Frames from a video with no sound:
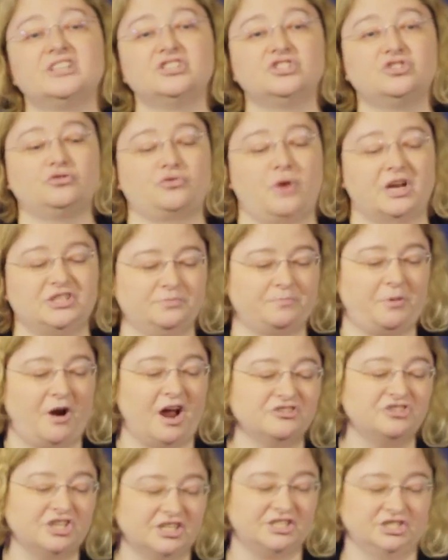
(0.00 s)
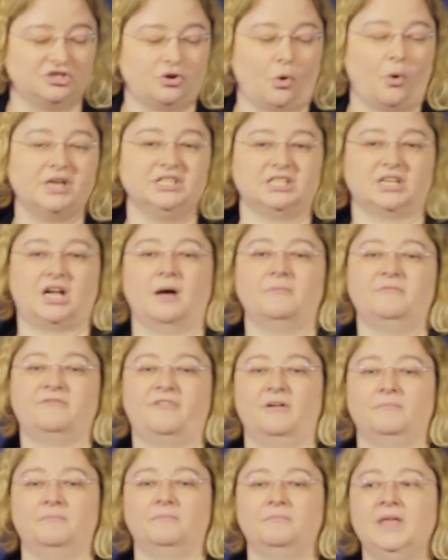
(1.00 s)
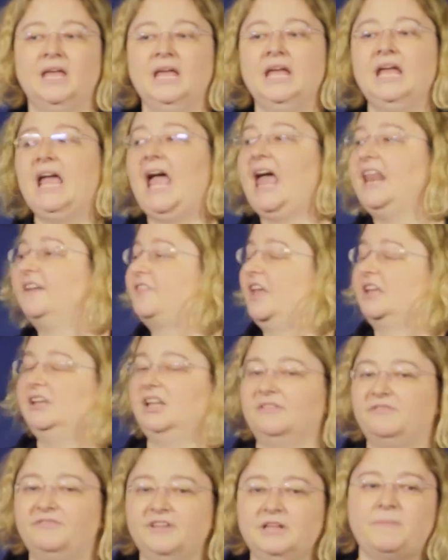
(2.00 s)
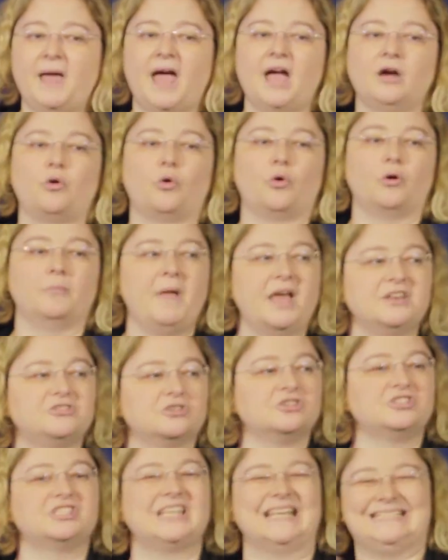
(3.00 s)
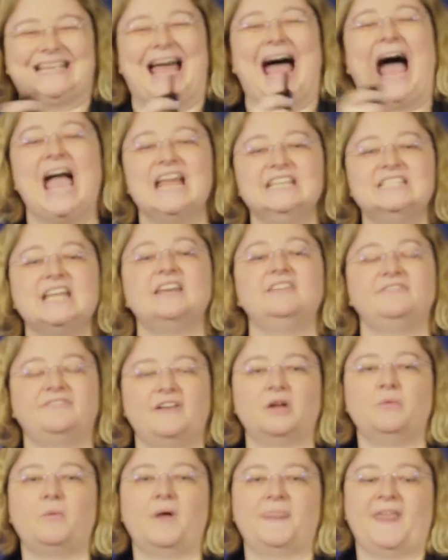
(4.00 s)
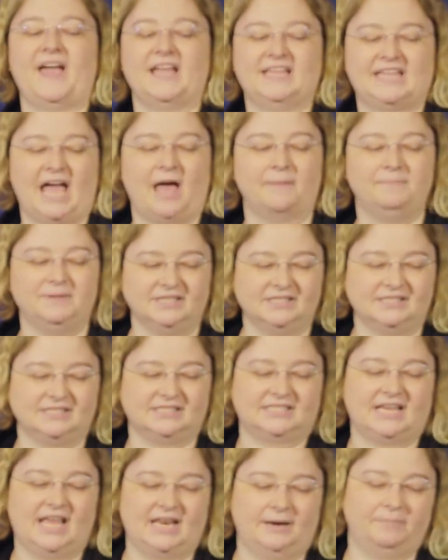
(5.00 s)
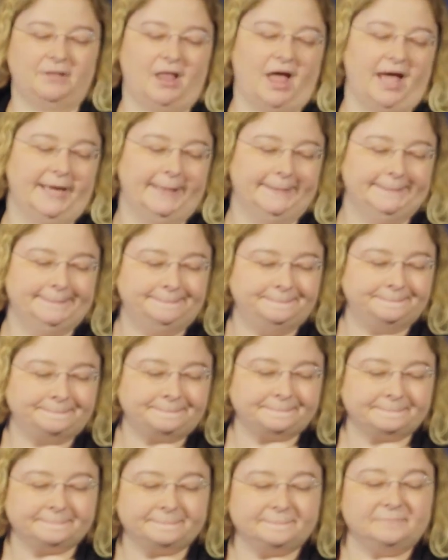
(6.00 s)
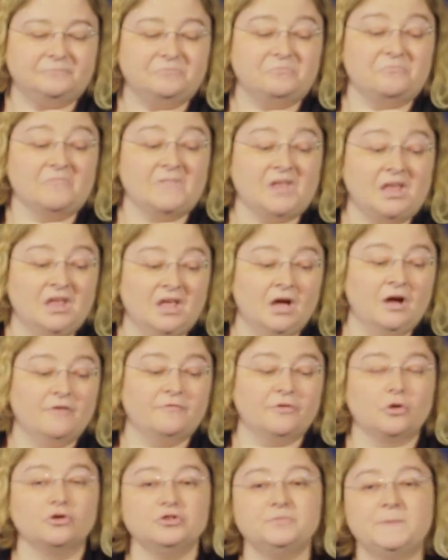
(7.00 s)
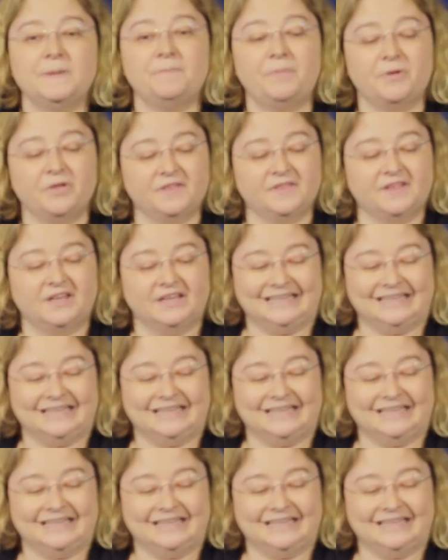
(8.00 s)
next stretch project is going to come from. And if they need feedback or mentors, like to identify what that gap is and apply it. For those people in